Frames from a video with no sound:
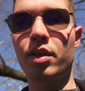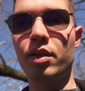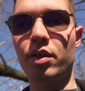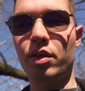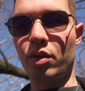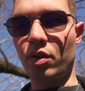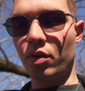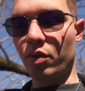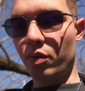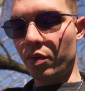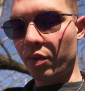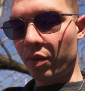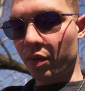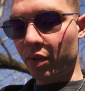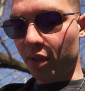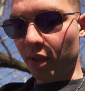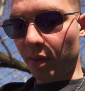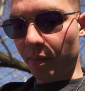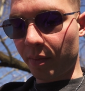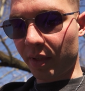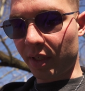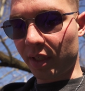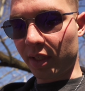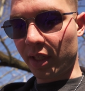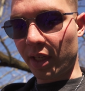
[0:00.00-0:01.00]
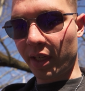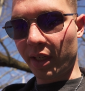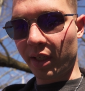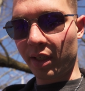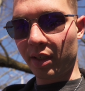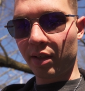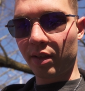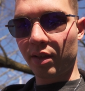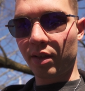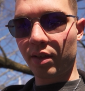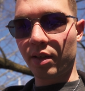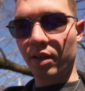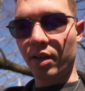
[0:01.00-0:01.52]
so something like
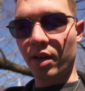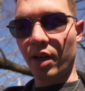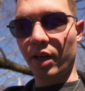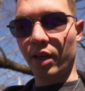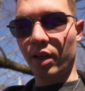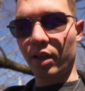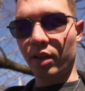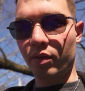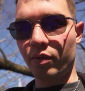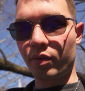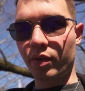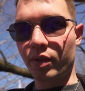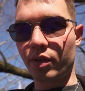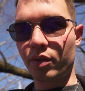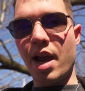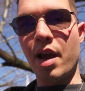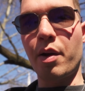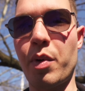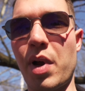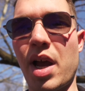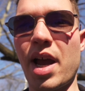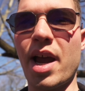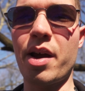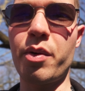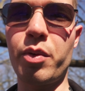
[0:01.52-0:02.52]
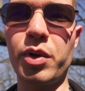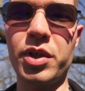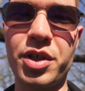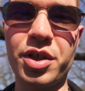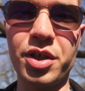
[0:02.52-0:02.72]
900. I will